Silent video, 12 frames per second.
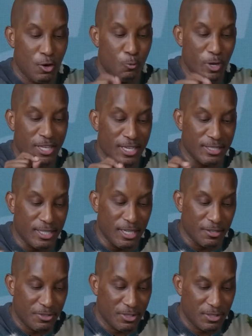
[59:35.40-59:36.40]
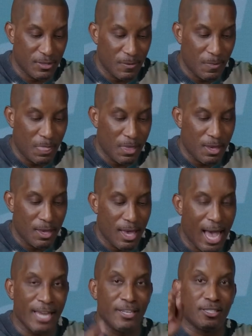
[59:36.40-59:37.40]
With his gifts,
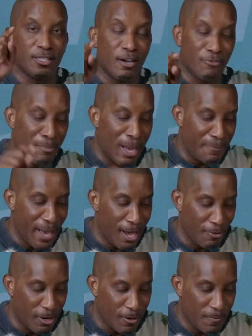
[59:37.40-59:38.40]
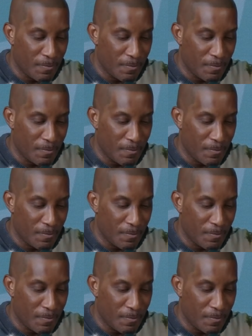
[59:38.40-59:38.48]
I discover my power.